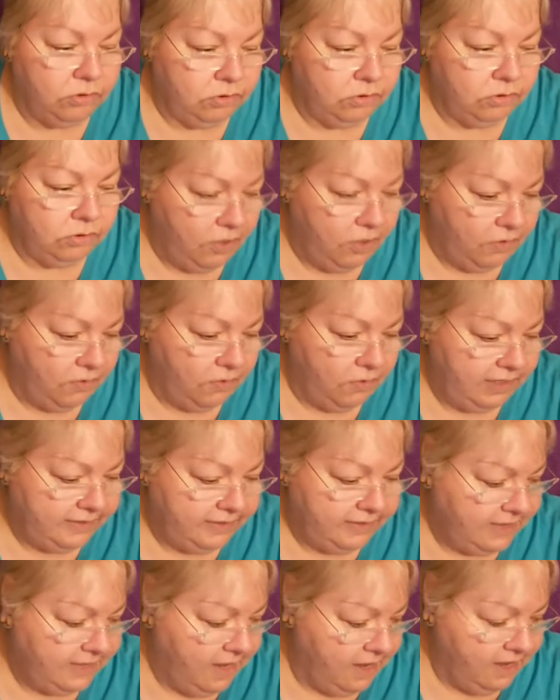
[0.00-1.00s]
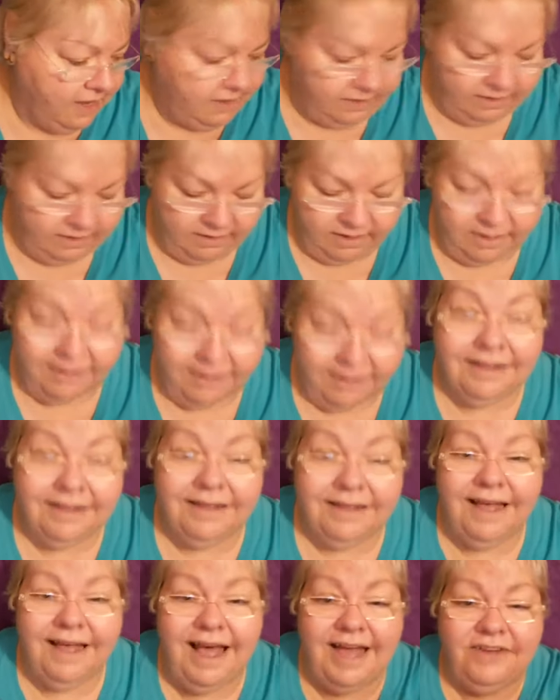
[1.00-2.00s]
No, he's not.
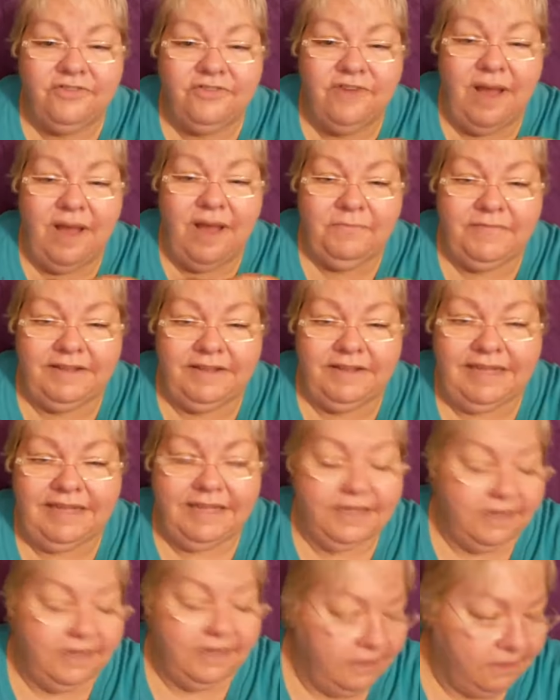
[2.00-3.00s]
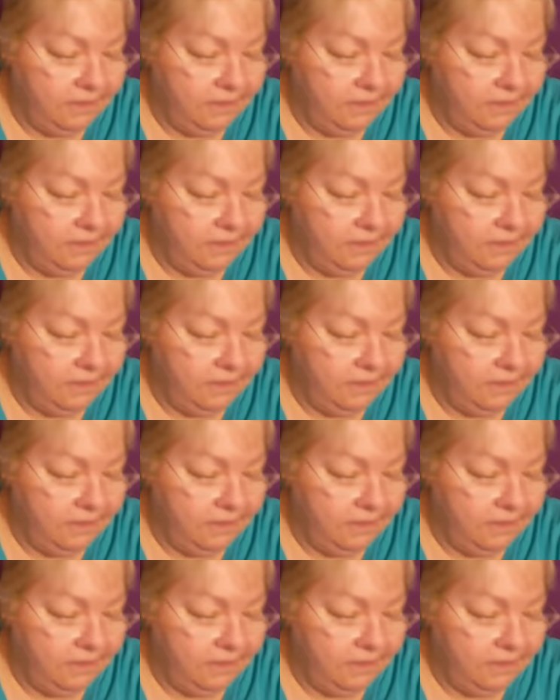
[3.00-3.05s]
I dropped the lid.